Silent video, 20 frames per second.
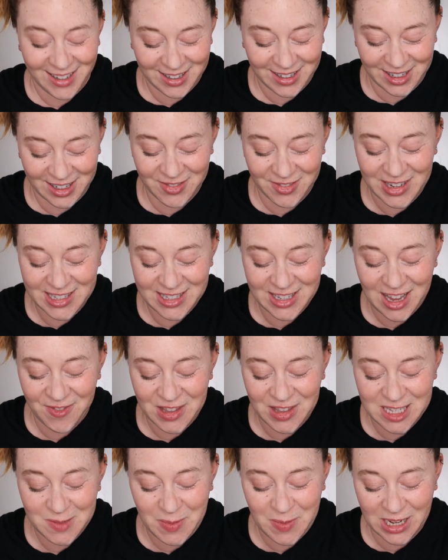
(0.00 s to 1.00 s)
I'm gonna rinse off
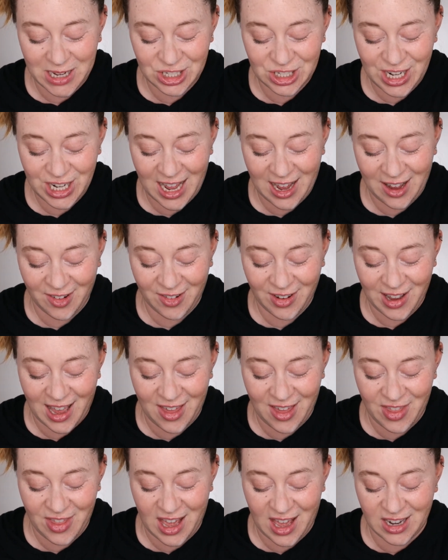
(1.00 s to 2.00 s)
the sponge now
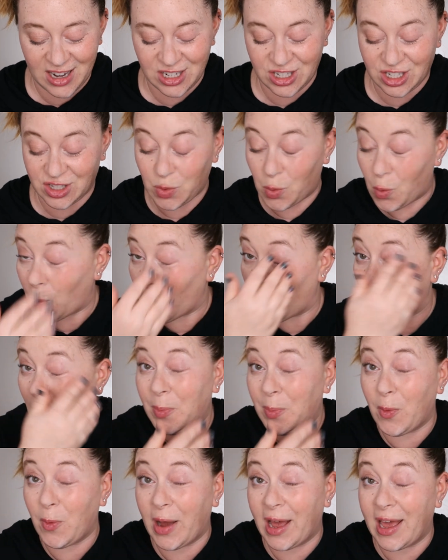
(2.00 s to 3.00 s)
and then just
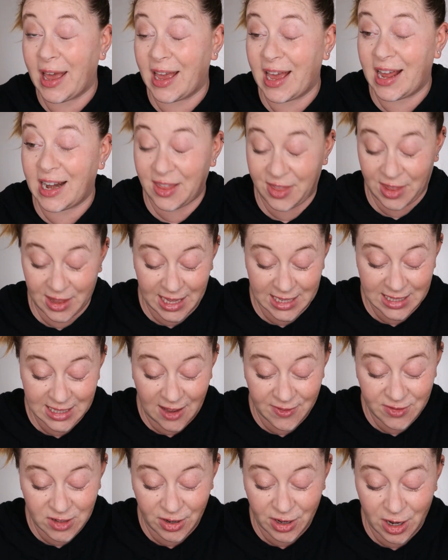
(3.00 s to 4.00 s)
wipe away anything that's
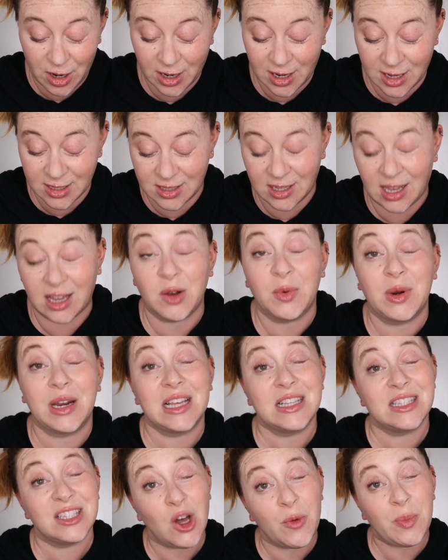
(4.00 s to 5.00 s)
left on here because I don't want to
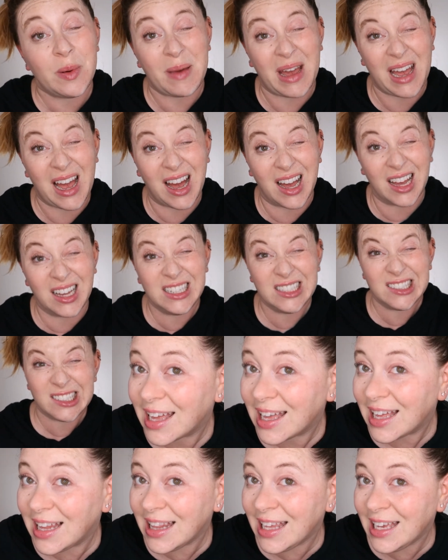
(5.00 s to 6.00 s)
get soap in my eye.
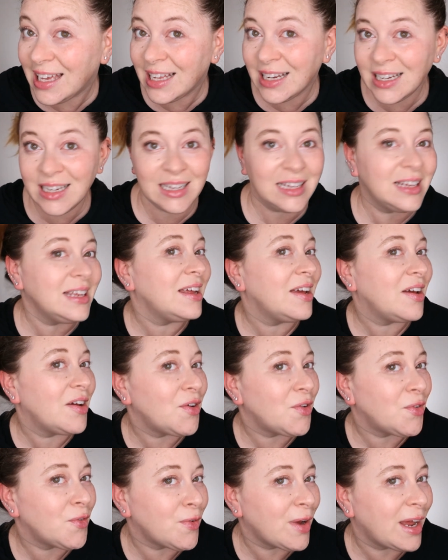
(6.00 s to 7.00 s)
Clean,
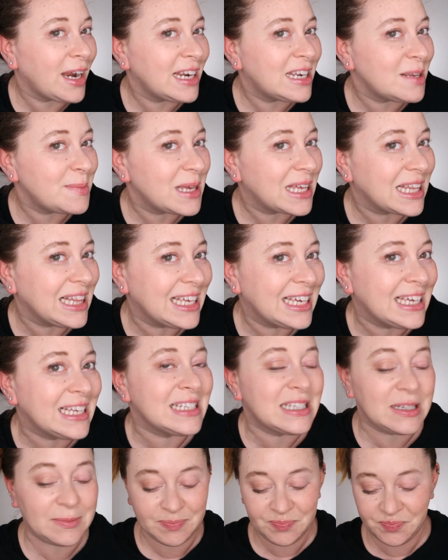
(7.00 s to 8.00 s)
ready to be
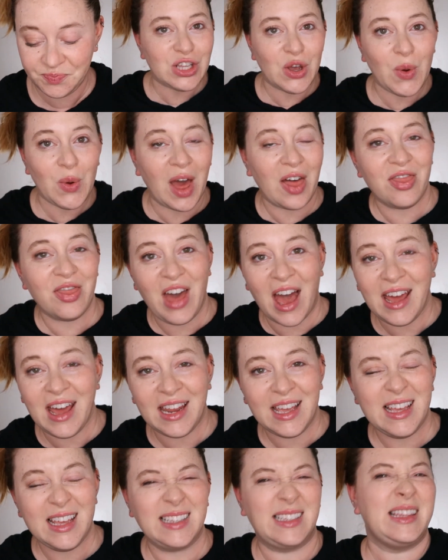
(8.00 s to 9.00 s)
cleaned. So that
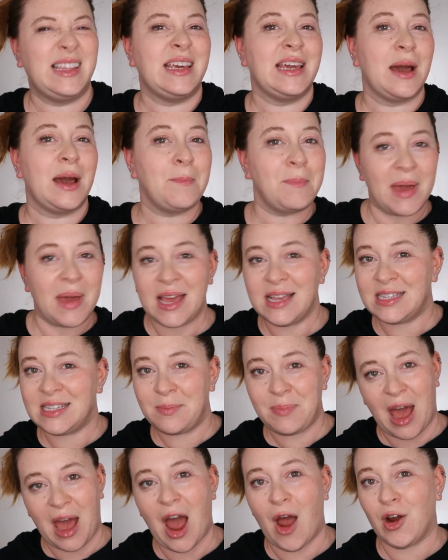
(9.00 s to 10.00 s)
is the
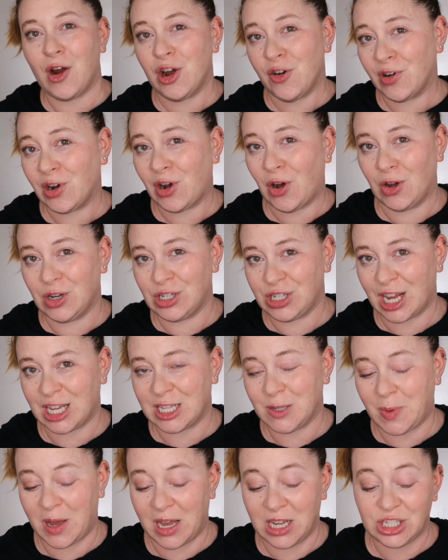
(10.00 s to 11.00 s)
amazing power of a Konjac
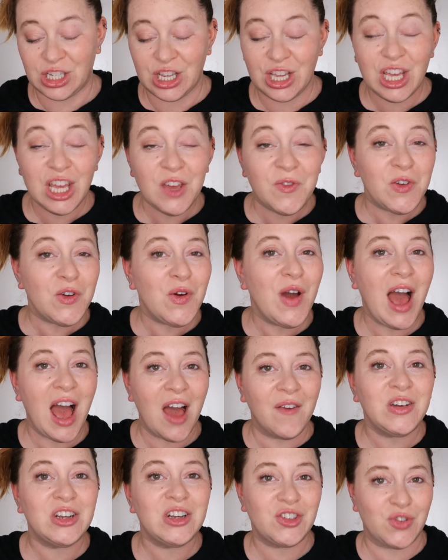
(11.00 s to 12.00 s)
sponge. If you
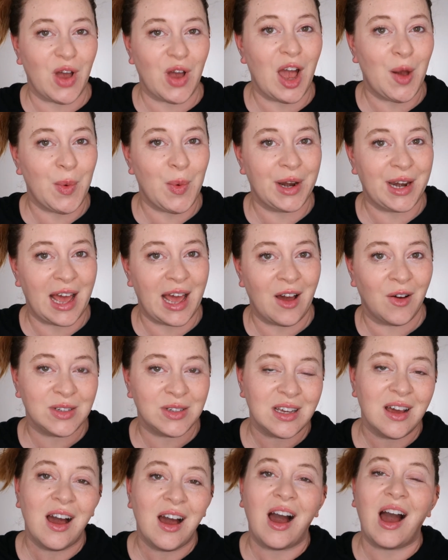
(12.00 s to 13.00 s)
haven't tried one
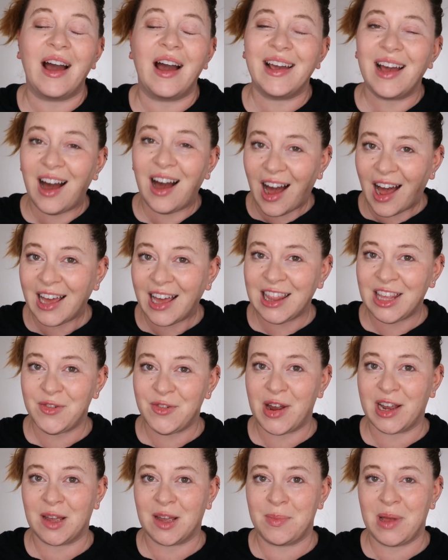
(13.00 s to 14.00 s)
out, I highly
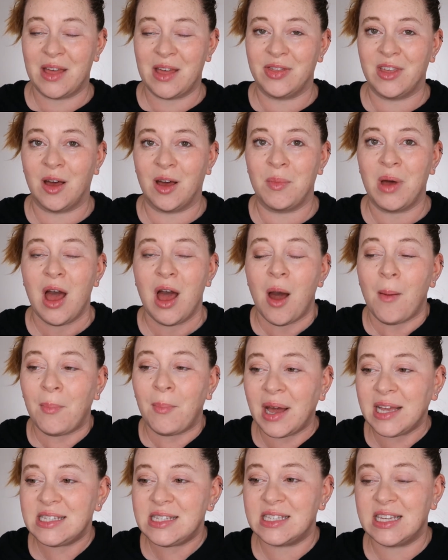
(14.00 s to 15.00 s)
recommend them.
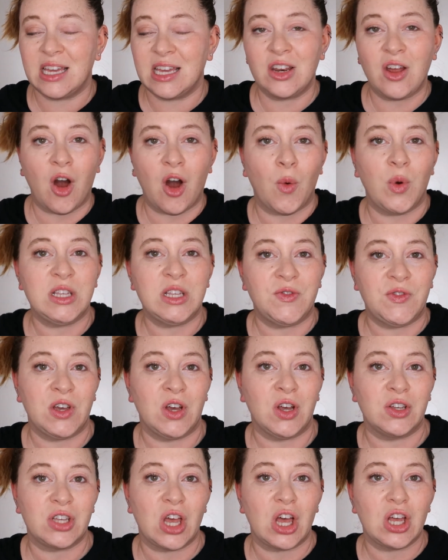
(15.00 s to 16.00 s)
My skin always
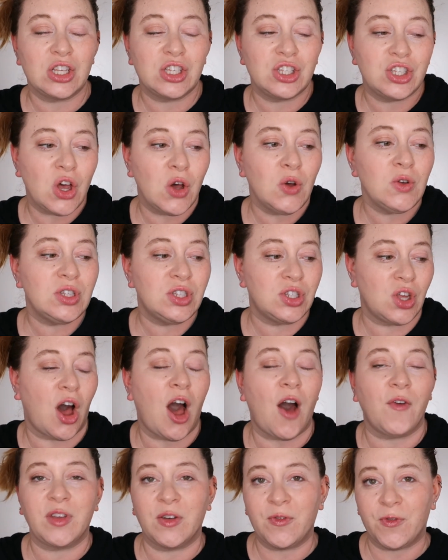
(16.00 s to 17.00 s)
feels so
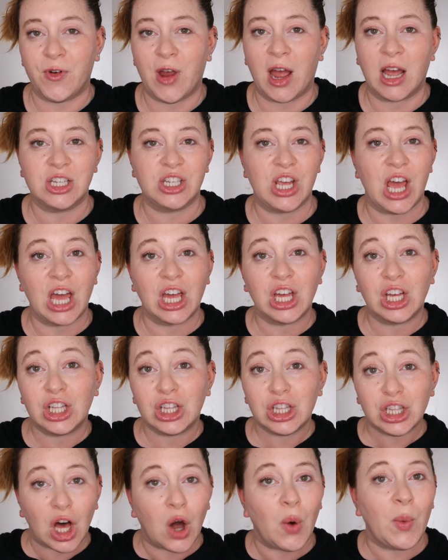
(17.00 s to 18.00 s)
soft and fresh and
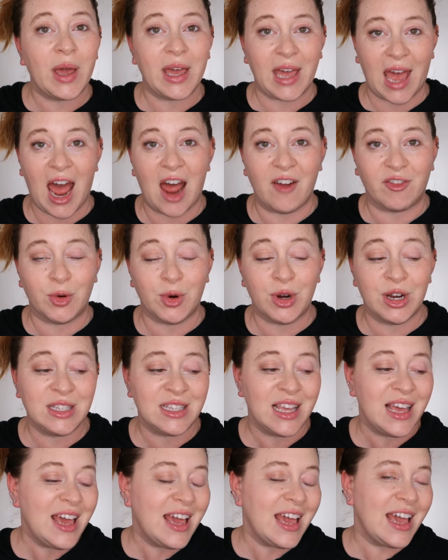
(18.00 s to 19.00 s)
glowing afterwards.
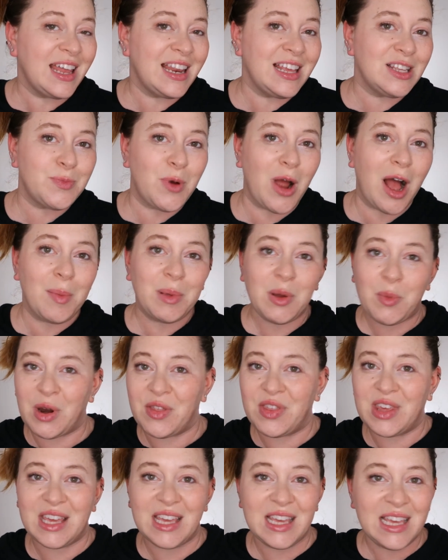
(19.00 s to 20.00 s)
It is probably
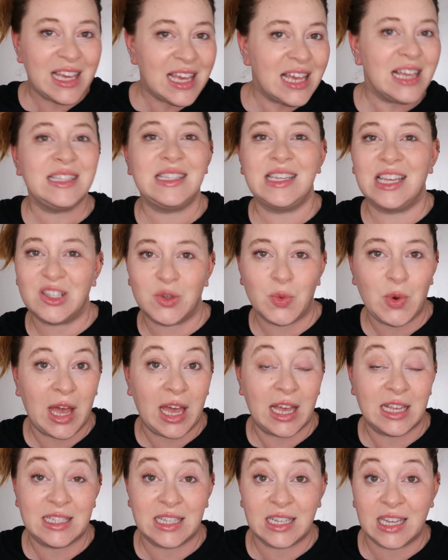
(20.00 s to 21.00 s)
one of the easiest
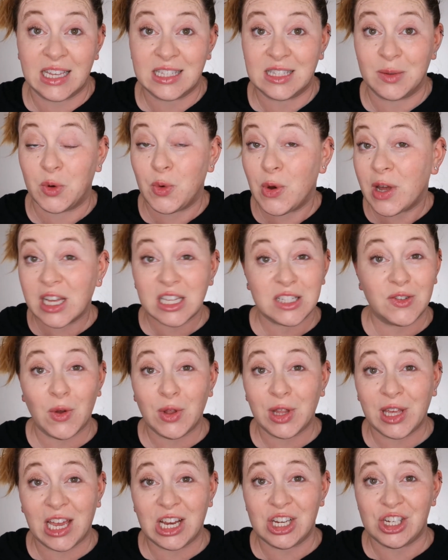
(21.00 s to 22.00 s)
ways to get some quick
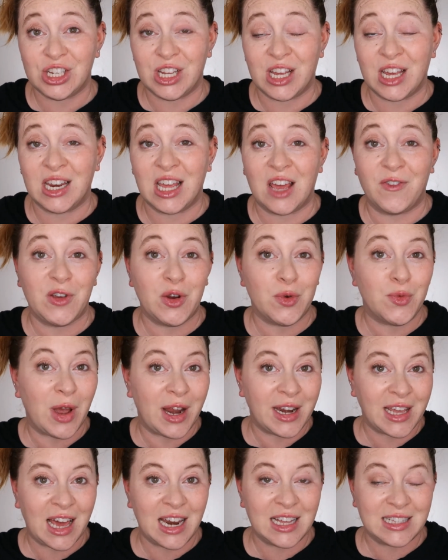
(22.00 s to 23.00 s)
exfoliation in if you're
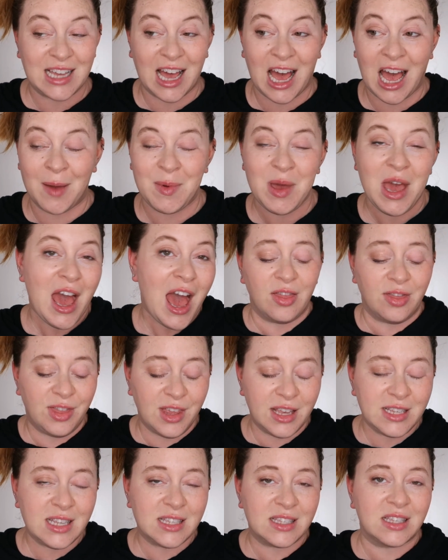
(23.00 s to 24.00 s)
running out of time.
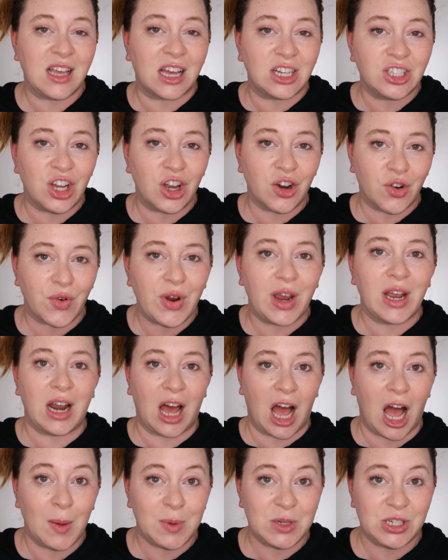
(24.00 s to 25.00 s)
This is such a great
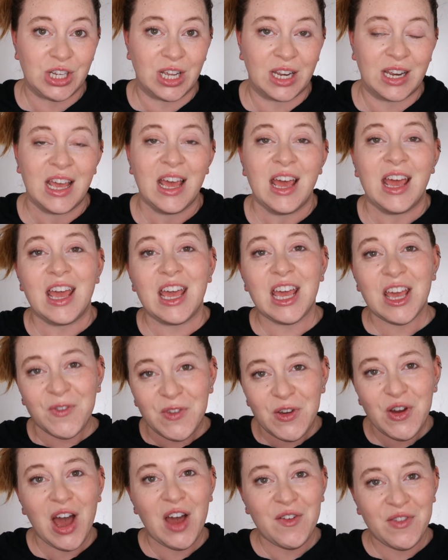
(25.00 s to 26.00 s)
option. If
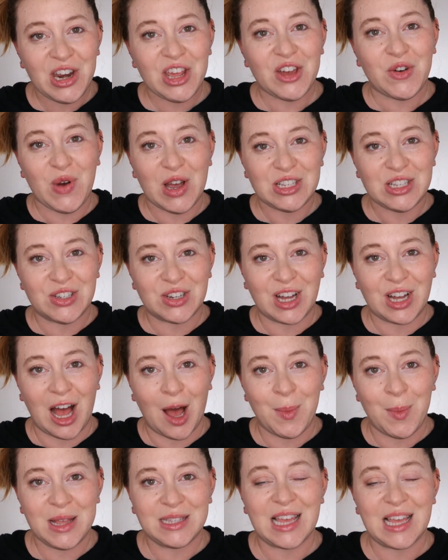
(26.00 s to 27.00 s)
you have any questions or
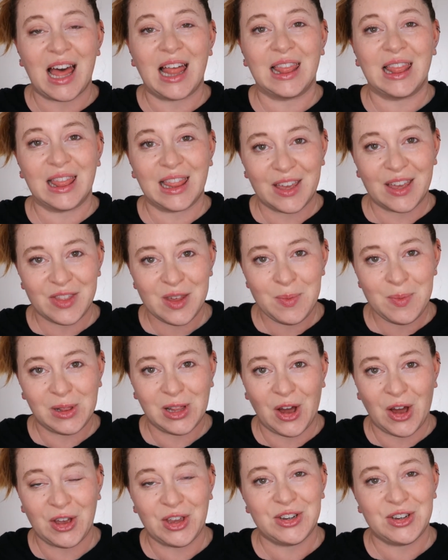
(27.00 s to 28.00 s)
comments, leave them
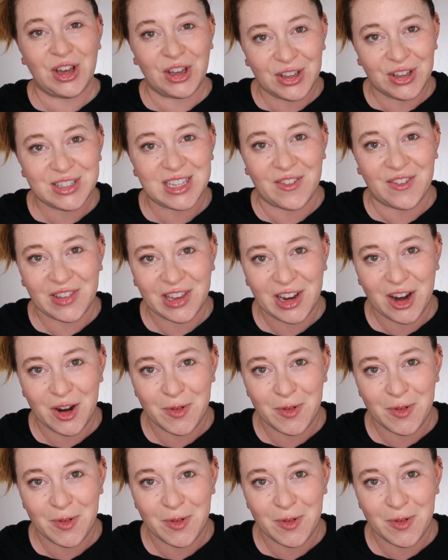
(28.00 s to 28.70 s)
below. You know you'll definitely